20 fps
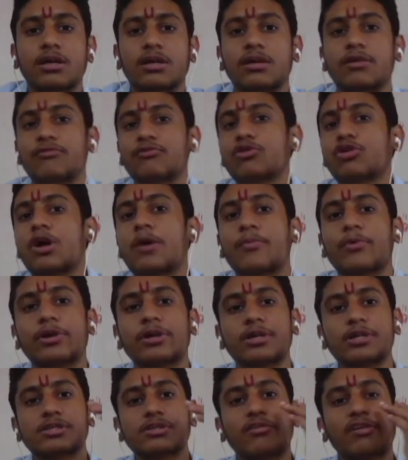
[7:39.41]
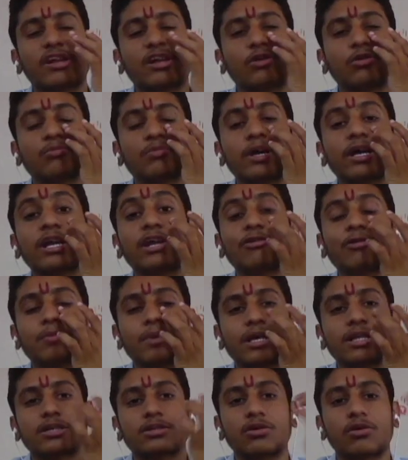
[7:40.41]
If your opponent is a very good player, he will
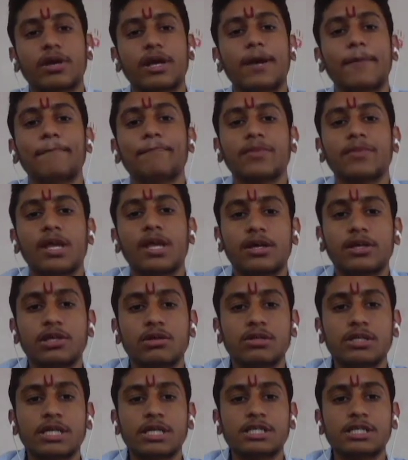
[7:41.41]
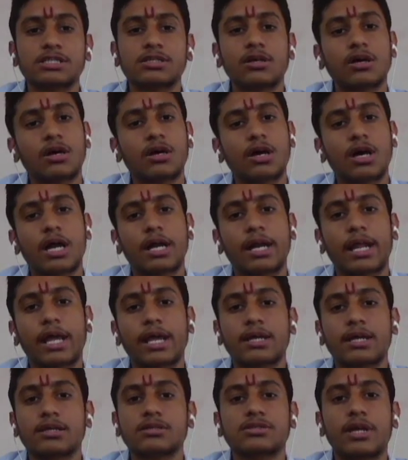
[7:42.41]
play it. Okay, you'll just attack
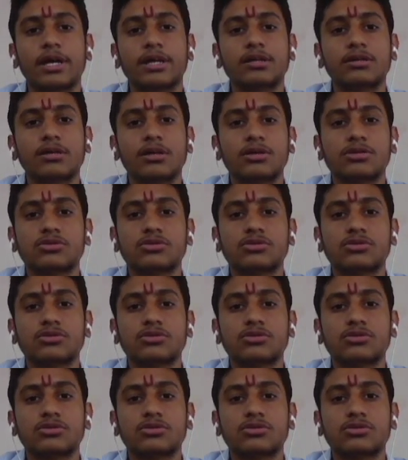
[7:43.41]
his knight.